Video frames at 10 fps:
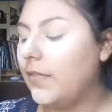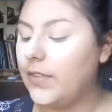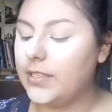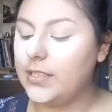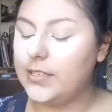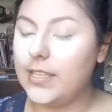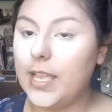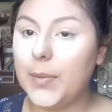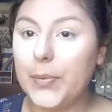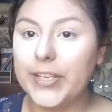This is
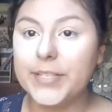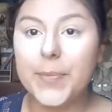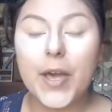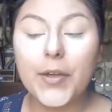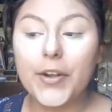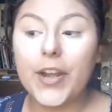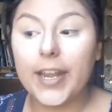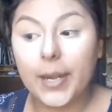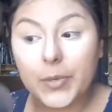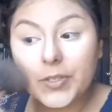a pressed powder,
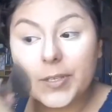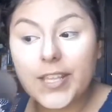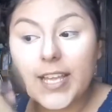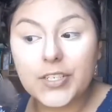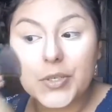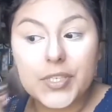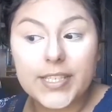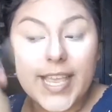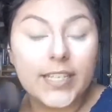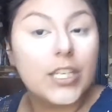and I'm using that to
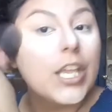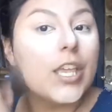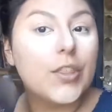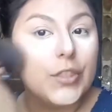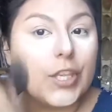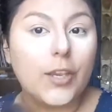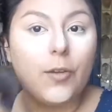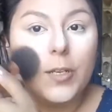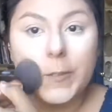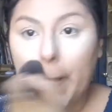set
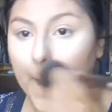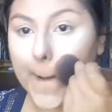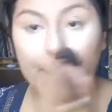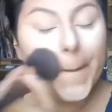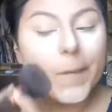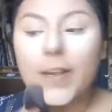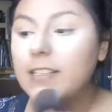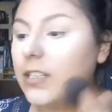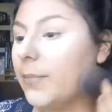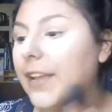the entire
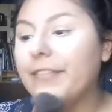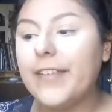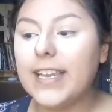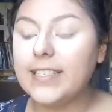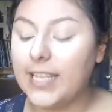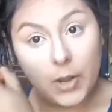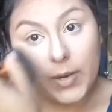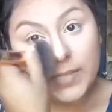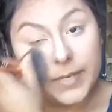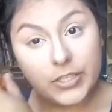rest of my face. And I
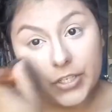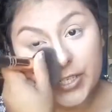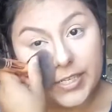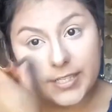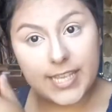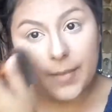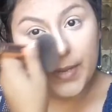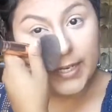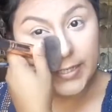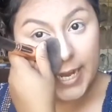always make sure to set
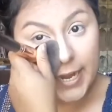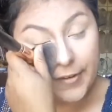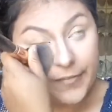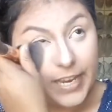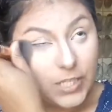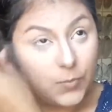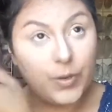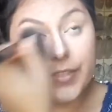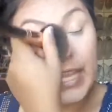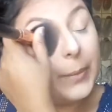my entire face
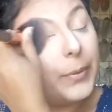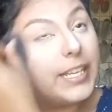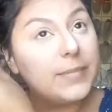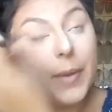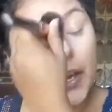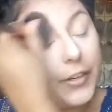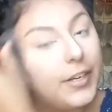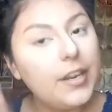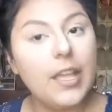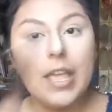with a pressed
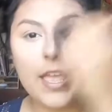powder.